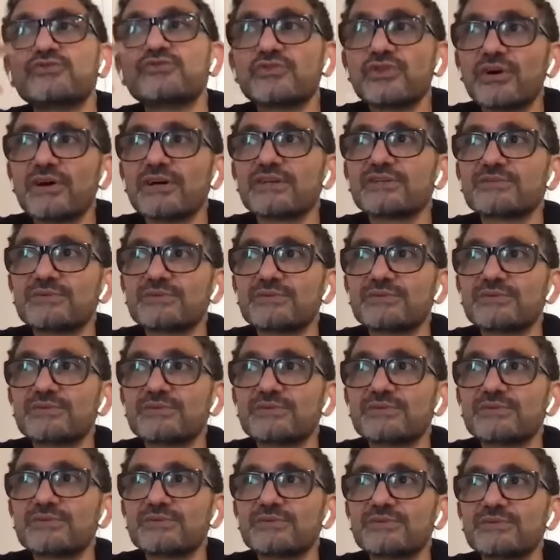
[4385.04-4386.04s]
l'air du
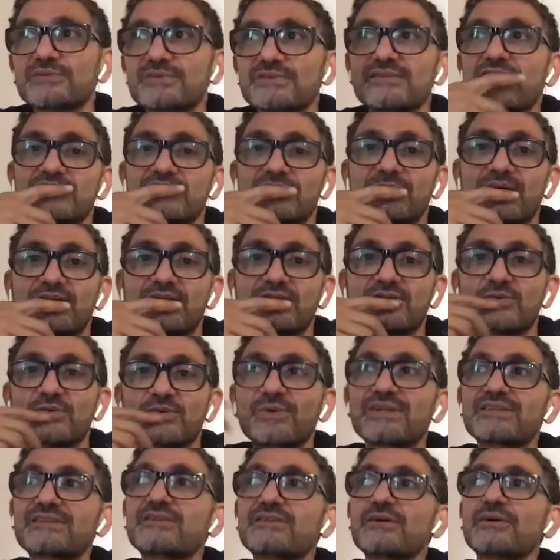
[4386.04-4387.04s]
temps, as we say in
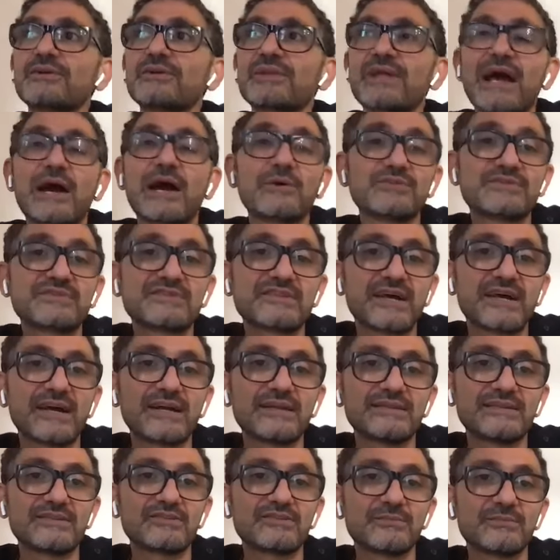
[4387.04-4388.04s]
French. It's about what's going
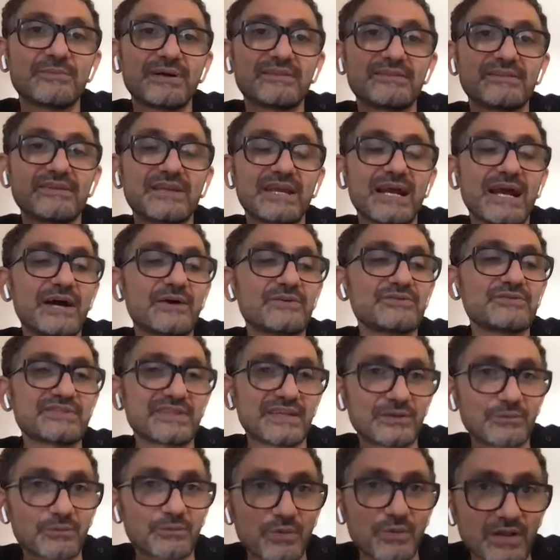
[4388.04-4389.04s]
outside. It's about
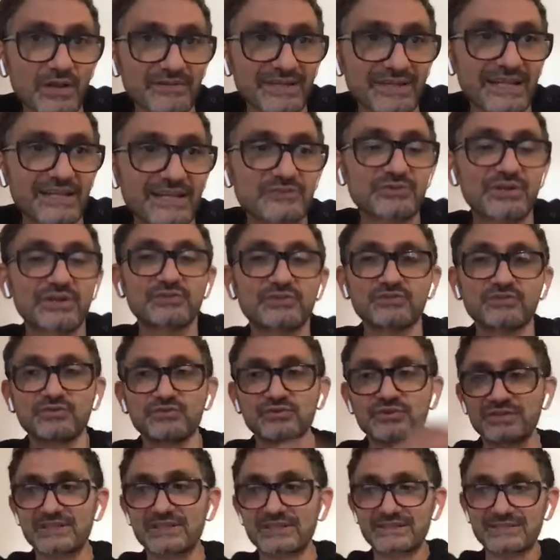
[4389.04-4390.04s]
the outside world that I
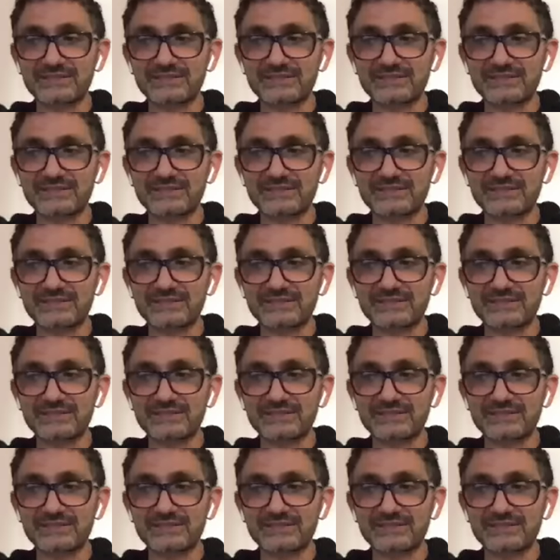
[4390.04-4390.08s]
try